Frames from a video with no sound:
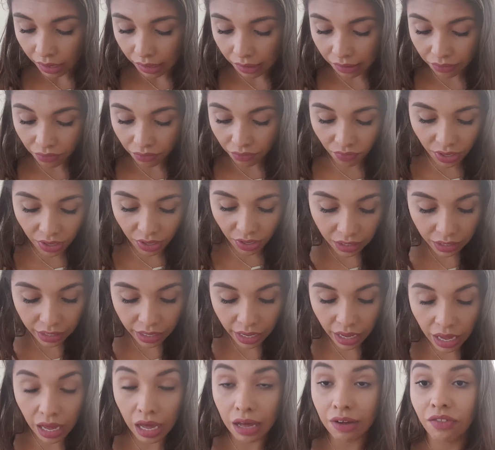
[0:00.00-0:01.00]
And
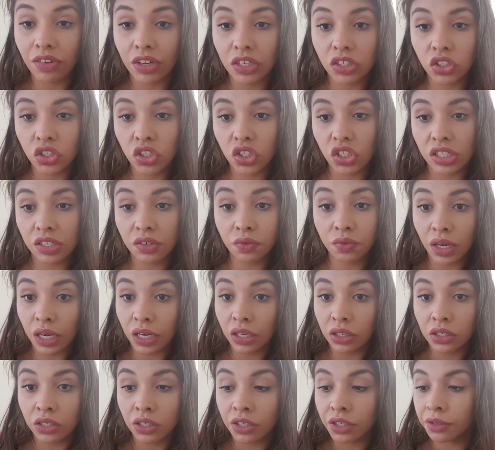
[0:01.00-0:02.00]
finally I have just a
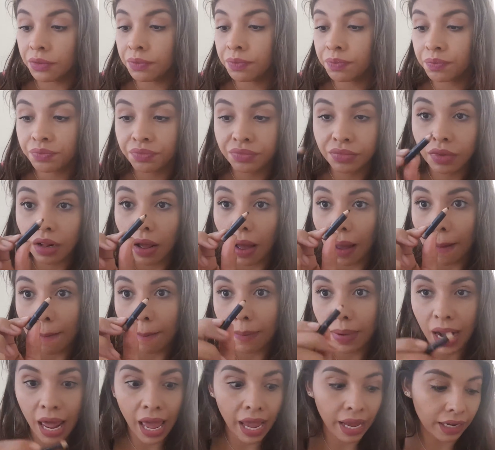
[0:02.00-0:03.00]
regular
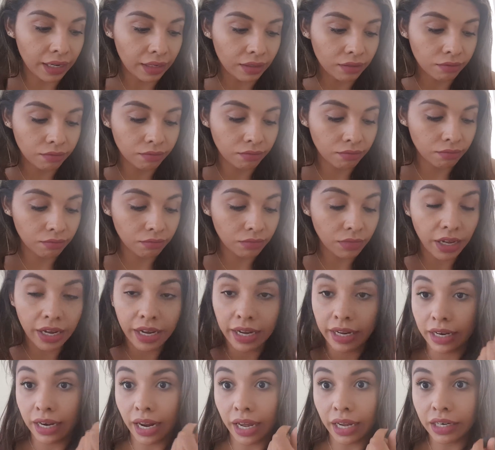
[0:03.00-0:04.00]
black
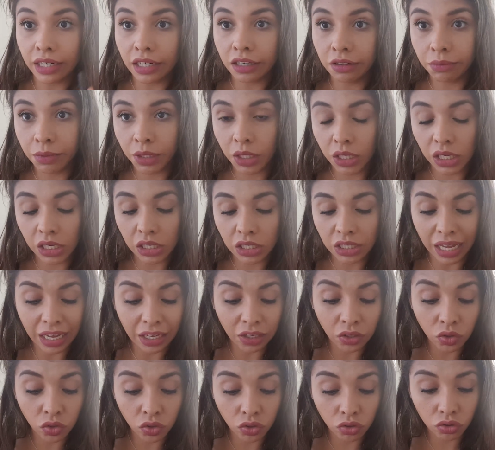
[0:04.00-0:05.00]
eyeliner, because I
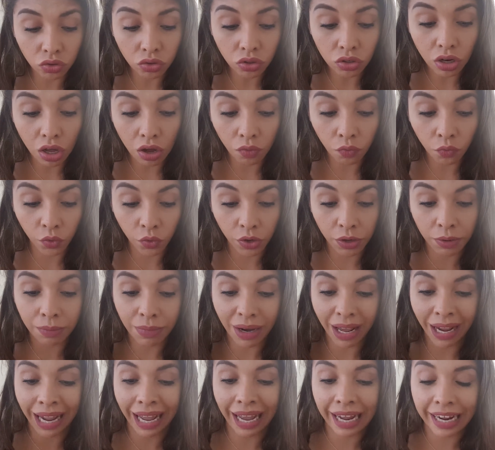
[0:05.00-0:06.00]
used to love wearing
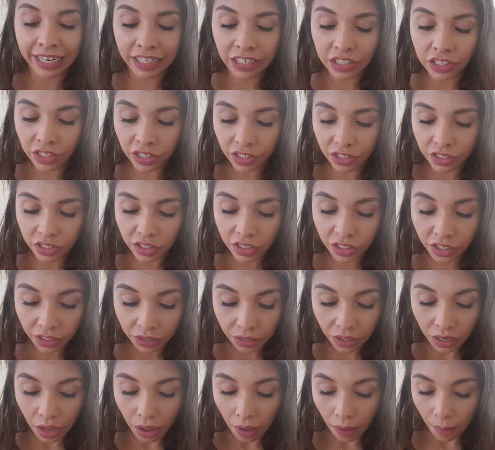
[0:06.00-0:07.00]
black eyeliner,
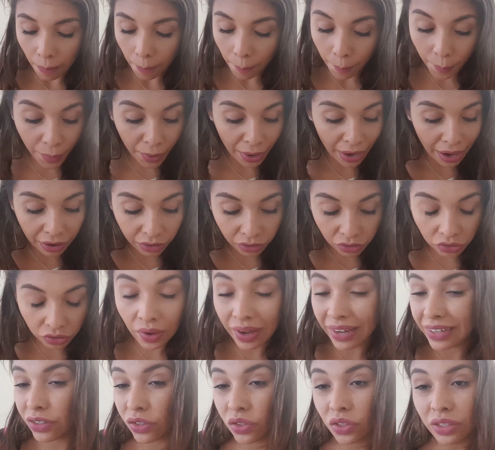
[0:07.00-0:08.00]
but I don't know,
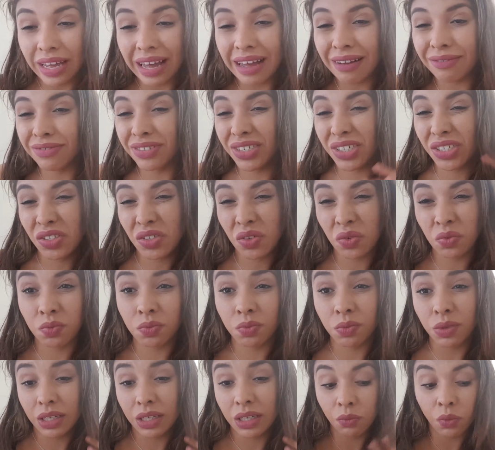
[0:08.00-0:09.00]
I just have
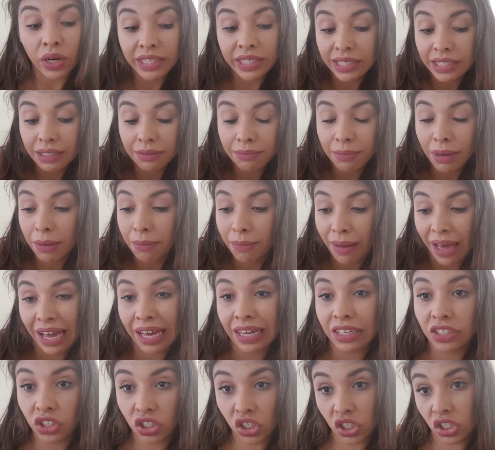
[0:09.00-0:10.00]
one in my
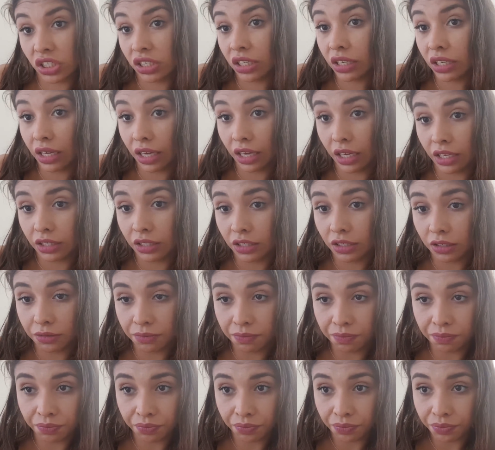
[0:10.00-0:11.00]
bag just in case.
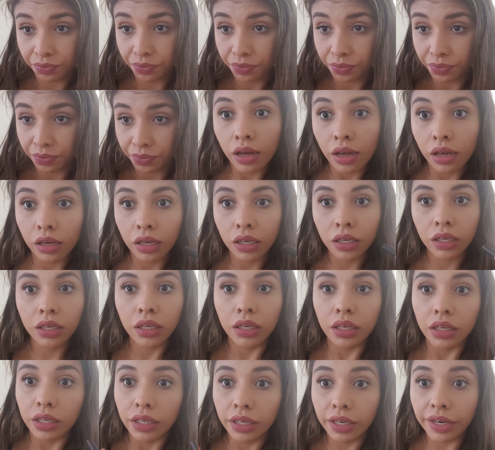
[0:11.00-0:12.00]

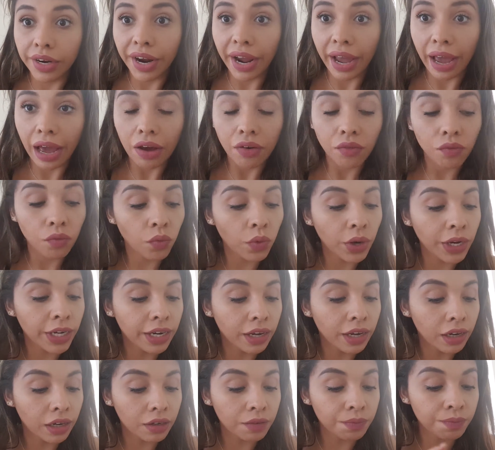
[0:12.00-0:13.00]
Here I have
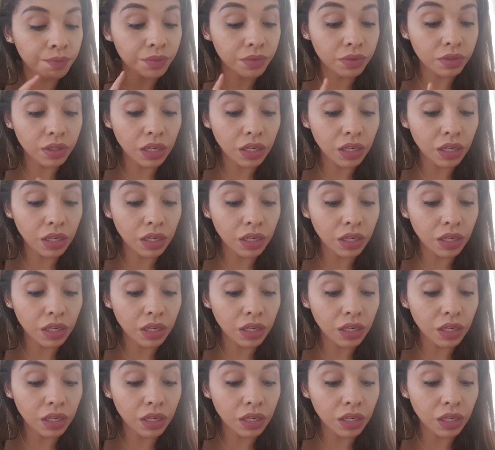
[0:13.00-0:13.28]
one